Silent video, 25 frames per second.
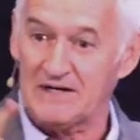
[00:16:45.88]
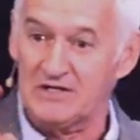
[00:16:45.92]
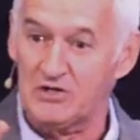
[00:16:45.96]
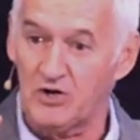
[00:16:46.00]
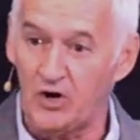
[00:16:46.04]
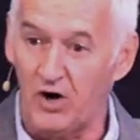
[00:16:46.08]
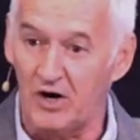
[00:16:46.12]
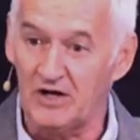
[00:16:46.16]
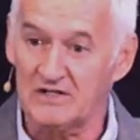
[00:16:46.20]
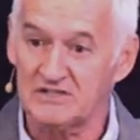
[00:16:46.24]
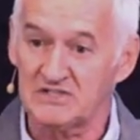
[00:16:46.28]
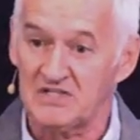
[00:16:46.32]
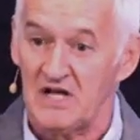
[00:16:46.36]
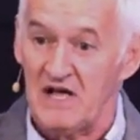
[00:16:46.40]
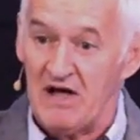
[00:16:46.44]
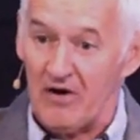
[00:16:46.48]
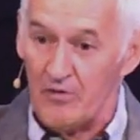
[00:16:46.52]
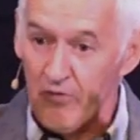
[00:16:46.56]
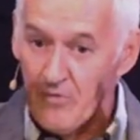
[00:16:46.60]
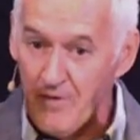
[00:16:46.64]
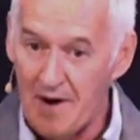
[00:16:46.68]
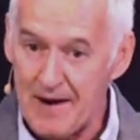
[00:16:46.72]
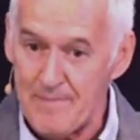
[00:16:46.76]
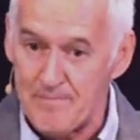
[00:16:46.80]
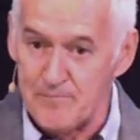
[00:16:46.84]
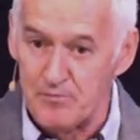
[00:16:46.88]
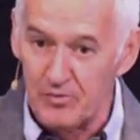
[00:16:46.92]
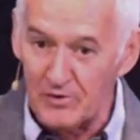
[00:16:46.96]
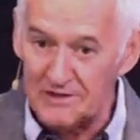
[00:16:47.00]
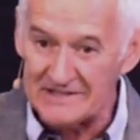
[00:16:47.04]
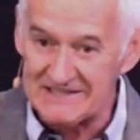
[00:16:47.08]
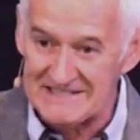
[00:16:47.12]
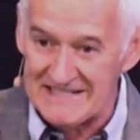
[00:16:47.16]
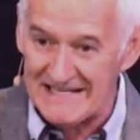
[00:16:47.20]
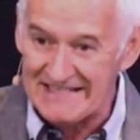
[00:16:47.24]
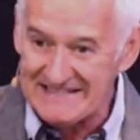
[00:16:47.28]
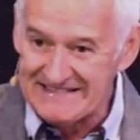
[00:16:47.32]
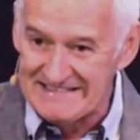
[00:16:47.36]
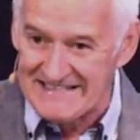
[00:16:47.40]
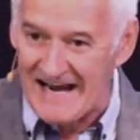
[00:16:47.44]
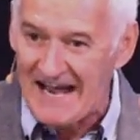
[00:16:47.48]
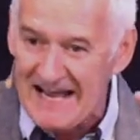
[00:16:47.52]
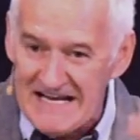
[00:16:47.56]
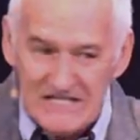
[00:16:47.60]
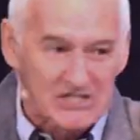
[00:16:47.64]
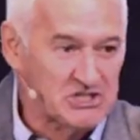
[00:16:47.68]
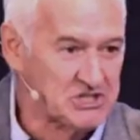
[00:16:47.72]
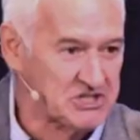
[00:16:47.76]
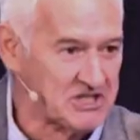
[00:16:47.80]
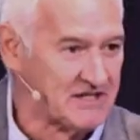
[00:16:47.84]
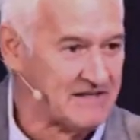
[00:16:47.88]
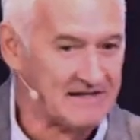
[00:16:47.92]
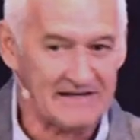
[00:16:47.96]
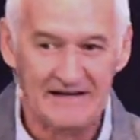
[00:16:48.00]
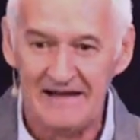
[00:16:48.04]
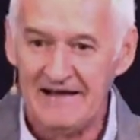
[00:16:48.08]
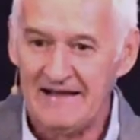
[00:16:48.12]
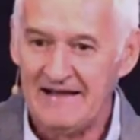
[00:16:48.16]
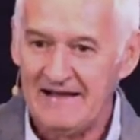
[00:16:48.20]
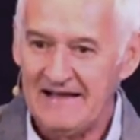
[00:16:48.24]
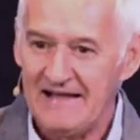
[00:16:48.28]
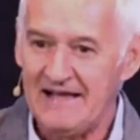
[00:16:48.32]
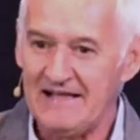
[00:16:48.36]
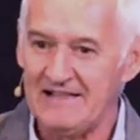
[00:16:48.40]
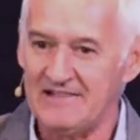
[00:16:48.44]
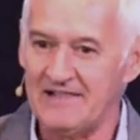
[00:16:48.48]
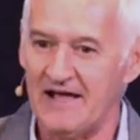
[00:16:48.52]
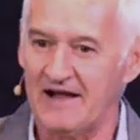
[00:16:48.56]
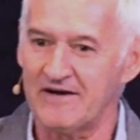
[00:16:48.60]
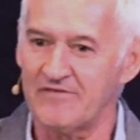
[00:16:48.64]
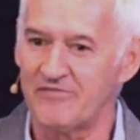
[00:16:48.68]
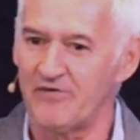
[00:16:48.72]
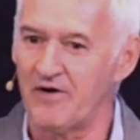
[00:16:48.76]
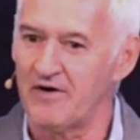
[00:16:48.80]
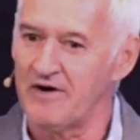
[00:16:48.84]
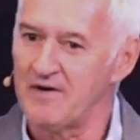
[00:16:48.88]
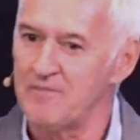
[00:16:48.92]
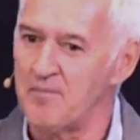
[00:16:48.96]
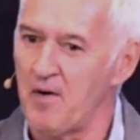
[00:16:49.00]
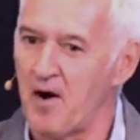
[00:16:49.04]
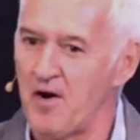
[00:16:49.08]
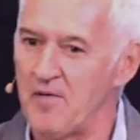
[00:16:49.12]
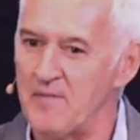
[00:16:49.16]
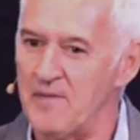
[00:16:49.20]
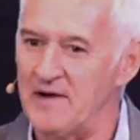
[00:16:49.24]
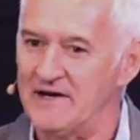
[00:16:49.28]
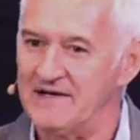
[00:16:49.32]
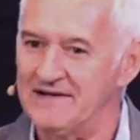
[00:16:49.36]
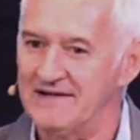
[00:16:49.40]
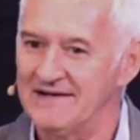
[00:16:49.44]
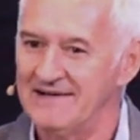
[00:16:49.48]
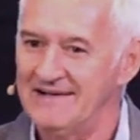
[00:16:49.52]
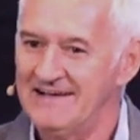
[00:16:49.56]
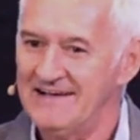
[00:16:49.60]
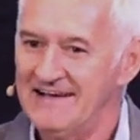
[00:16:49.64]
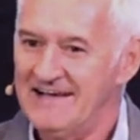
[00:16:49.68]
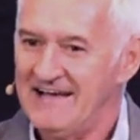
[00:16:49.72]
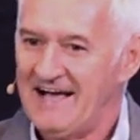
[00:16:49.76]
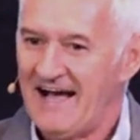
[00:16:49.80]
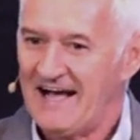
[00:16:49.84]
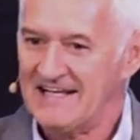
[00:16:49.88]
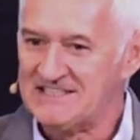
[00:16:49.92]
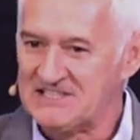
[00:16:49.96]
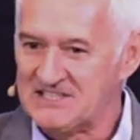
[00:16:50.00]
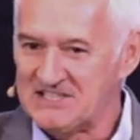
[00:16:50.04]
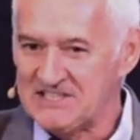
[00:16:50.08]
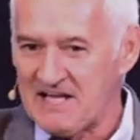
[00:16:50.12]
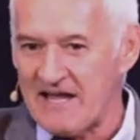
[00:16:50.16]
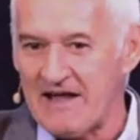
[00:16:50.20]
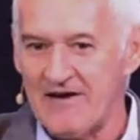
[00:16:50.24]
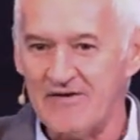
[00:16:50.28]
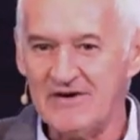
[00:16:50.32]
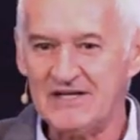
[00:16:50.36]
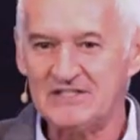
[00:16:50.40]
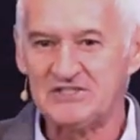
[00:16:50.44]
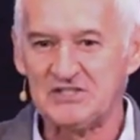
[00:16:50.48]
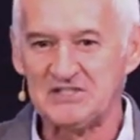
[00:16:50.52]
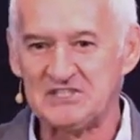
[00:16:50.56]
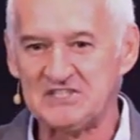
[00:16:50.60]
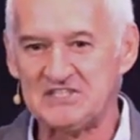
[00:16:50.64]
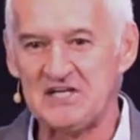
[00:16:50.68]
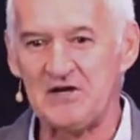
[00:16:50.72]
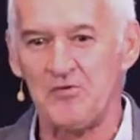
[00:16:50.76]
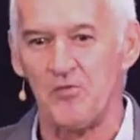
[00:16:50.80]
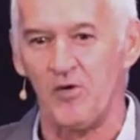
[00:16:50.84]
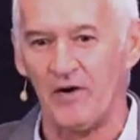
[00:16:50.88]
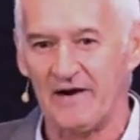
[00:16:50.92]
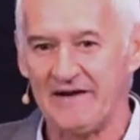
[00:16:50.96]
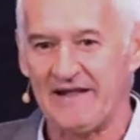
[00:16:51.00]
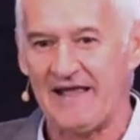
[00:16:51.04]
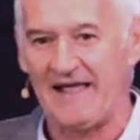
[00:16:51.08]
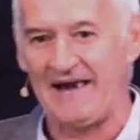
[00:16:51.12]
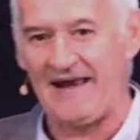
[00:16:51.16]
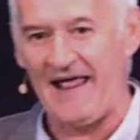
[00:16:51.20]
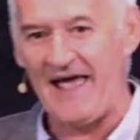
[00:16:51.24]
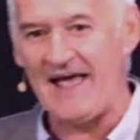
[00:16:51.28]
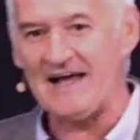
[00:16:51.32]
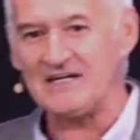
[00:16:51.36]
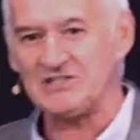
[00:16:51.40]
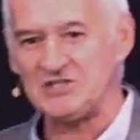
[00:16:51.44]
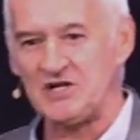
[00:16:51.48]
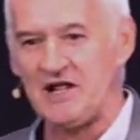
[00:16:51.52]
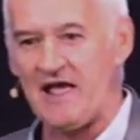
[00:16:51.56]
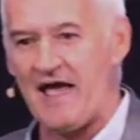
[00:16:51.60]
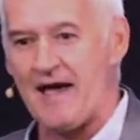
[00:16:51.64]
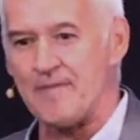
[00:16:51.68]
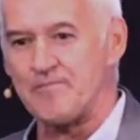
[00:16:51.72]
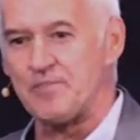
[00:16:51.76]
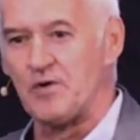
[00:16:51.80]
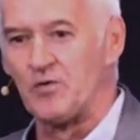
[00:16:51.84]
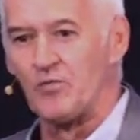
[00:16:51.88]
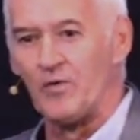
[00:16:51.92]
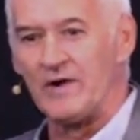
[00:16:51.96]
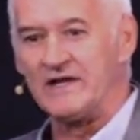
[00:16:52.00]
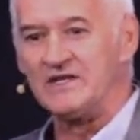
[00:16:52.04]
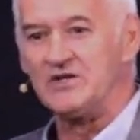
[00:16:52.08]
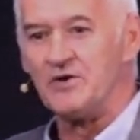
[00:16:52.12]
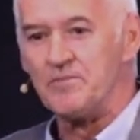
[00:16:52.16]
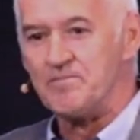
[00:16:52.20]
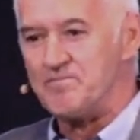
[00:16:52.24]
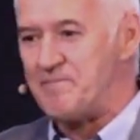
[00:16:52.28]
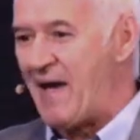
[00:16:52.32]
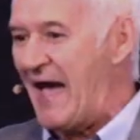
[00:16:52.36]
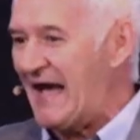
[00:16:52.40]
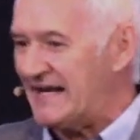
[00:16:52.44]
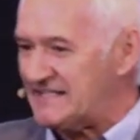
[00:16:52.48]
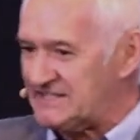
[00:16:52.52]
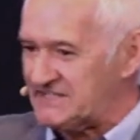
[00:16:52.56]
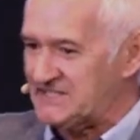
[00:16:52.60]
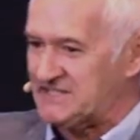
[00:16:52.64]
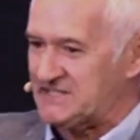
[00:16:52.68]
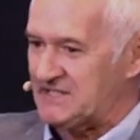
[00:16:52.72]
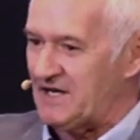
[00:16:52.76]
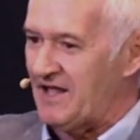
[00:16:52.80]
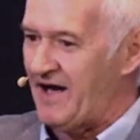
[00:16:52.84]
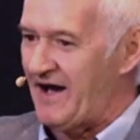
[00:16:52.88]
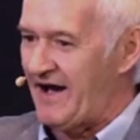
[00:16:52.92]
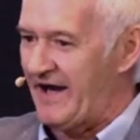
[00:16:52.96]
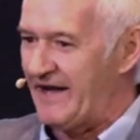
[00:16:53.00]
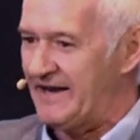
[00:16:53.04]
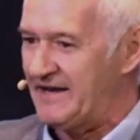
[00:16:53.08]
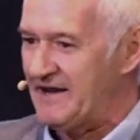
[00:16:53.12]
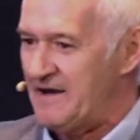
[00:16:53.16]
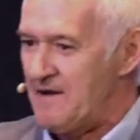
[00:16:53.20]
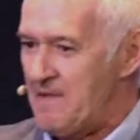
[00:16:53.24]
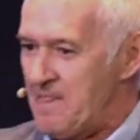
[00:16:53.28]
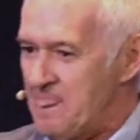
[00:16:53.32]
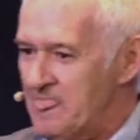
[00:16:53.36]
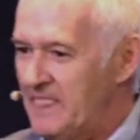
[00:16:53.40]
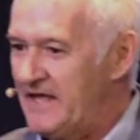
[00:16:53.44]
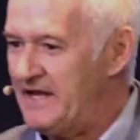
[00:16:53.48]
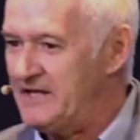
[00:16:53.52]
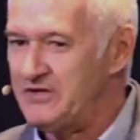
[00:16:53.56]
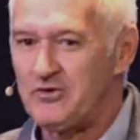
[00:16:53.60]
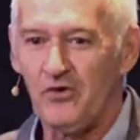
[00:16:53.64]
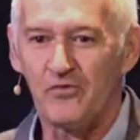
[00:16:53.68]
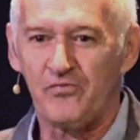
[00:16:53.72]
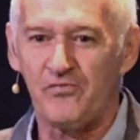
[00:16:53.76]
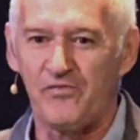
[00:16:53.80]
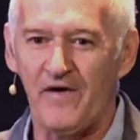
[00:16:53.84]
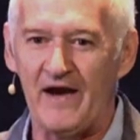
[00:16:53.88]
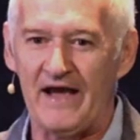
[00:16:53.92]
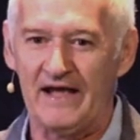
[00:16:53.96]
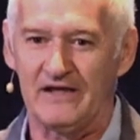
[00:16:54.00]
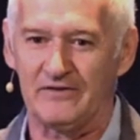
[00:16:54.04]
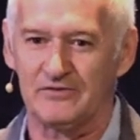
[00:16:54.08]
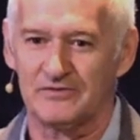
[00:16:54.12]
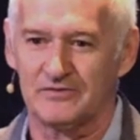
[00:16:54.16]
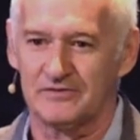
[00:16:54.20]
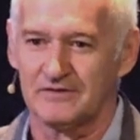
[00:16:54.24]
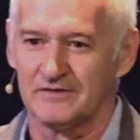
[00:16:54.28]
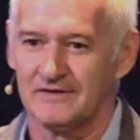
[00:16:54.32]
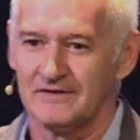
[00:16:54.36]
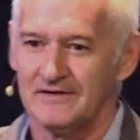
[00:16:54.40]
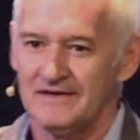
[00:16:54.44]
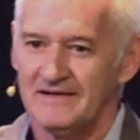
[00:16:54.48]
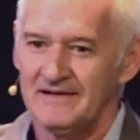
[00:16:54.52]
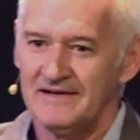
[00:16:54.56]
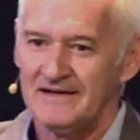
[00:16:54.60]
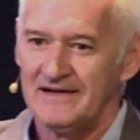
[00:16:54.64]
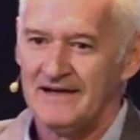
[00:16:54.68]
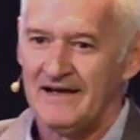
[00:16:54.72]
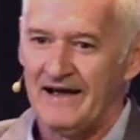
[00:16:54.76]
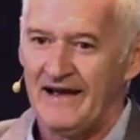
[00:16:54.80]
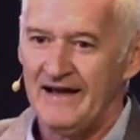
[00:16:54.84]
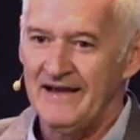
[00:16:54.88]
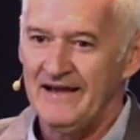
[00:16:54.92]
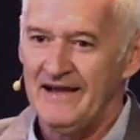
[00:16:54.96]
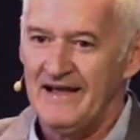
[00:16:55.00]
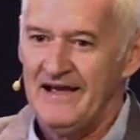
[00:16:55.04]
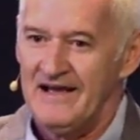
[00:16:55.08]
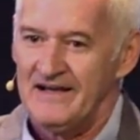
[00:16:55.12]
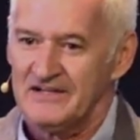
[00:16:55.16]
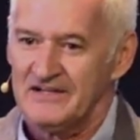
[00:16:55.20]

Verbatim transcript: but God's representation in that very moment. It's scary to see what can actually happen when you backslide in your faith. Okay? Eh?